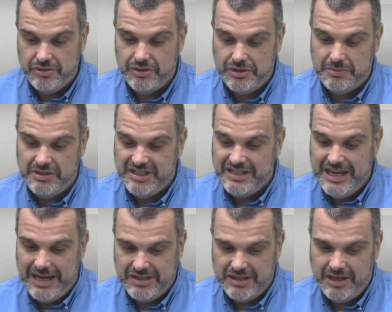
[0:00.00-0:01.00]
Tushman's
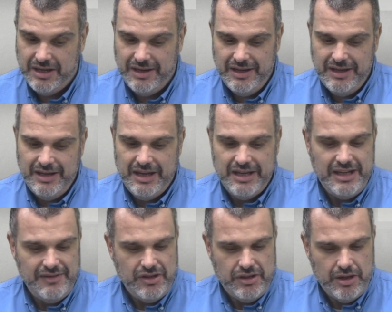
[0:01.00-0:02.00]
desk, and
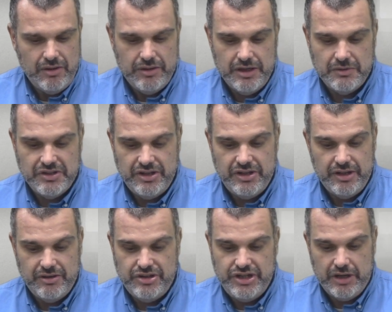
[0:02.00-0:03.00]
even though there was
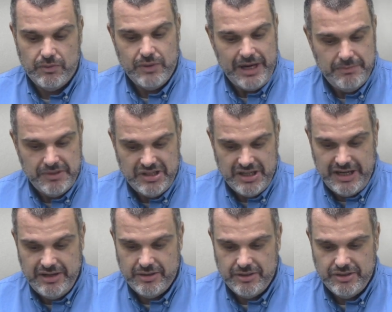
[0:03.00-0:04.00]
another chair right
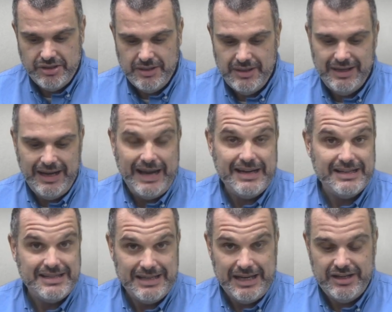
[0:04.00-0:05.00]
beside hers, I
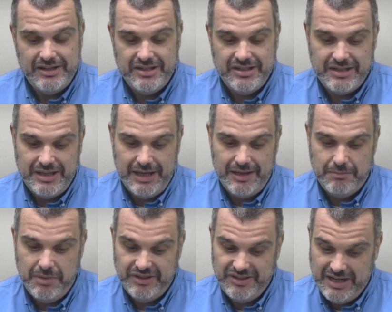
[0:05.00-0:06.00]
decided to stand
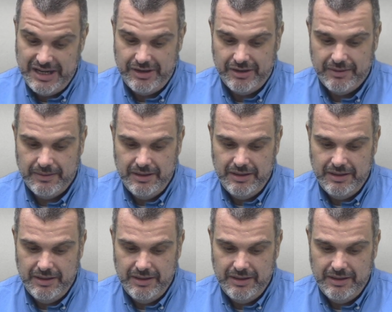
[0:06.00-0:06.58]
beside her.